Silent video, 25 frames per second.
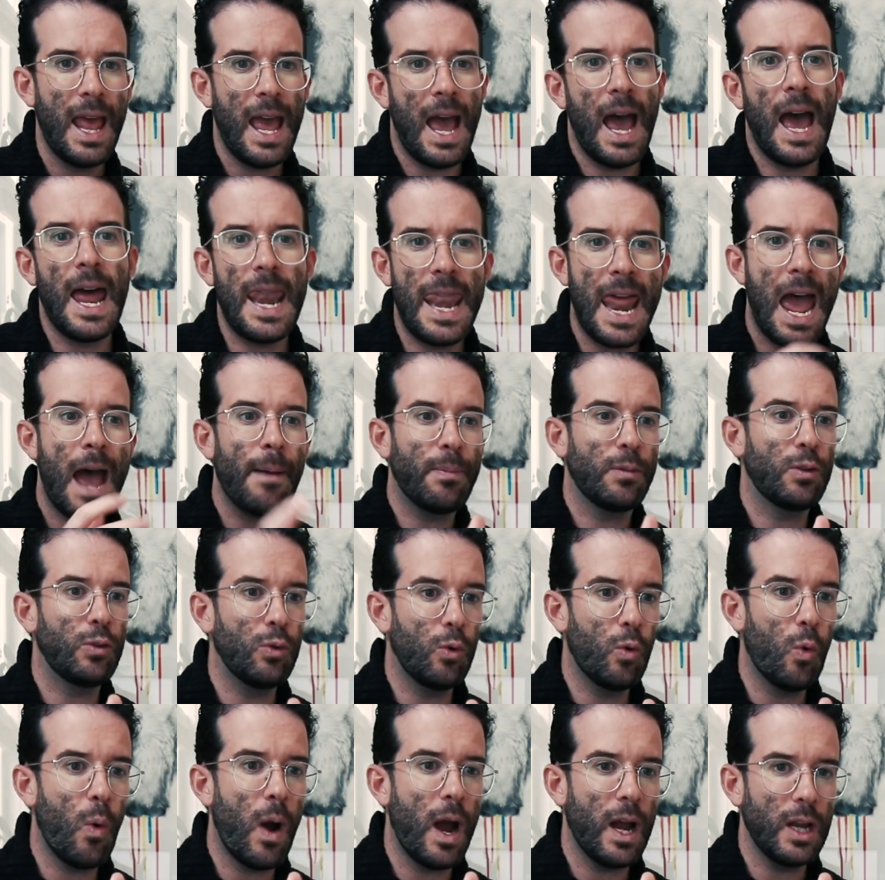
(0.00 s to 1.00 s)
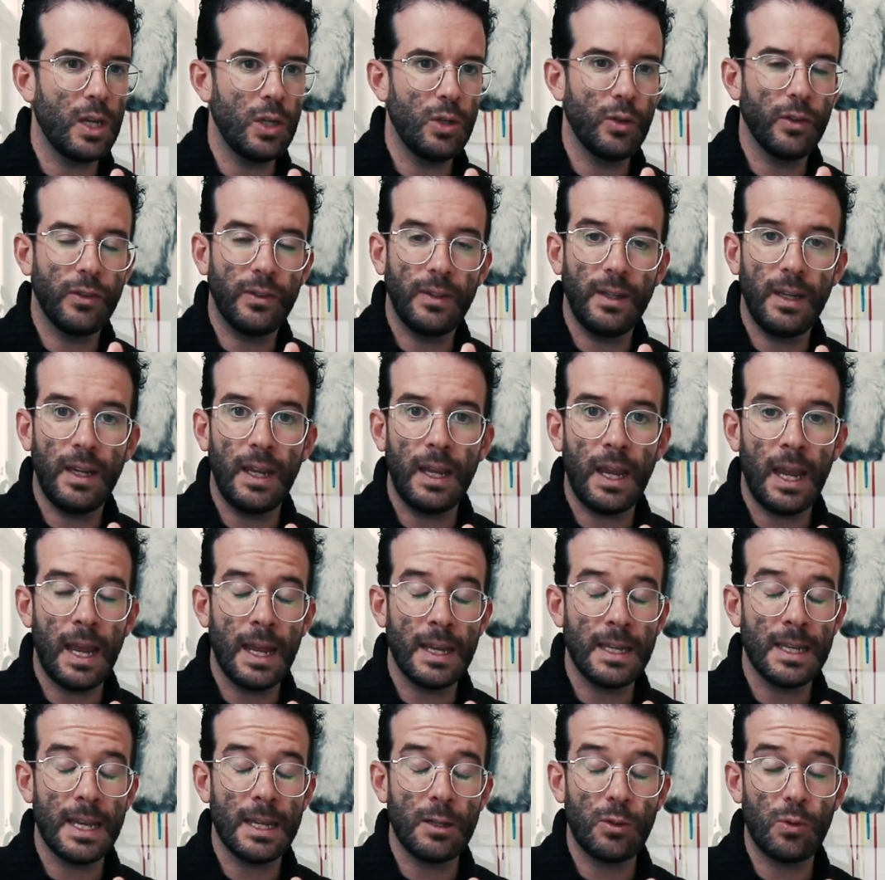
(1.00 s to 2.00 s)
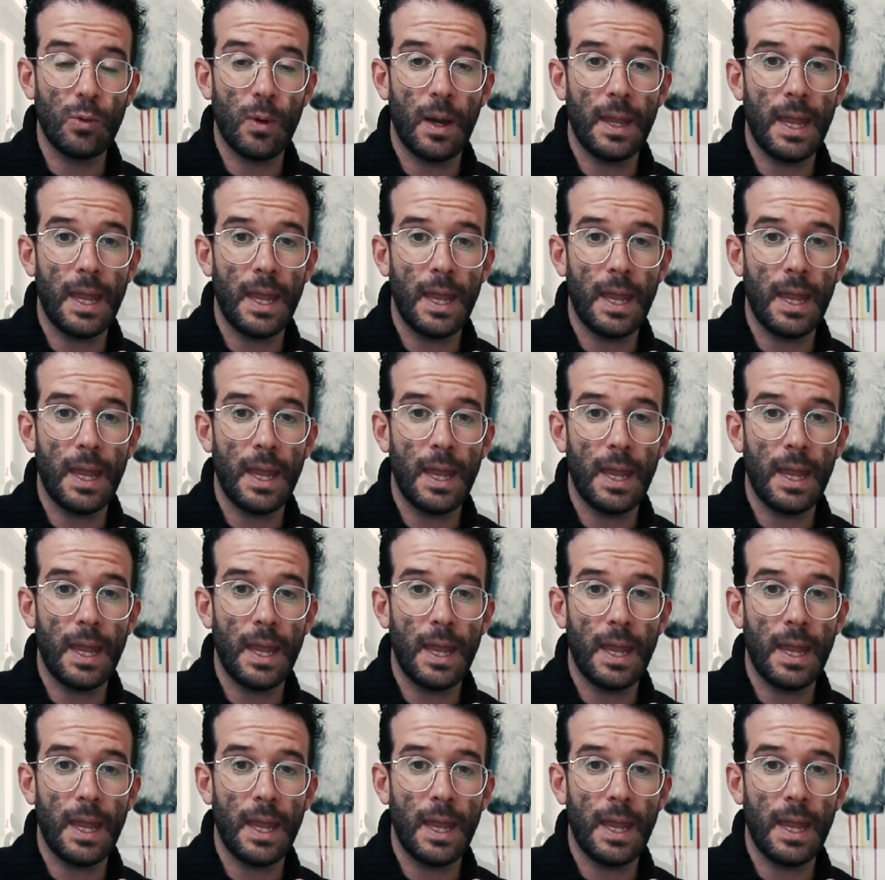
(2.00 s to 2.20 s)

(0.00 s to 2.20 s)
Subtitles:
adapt to what you see and to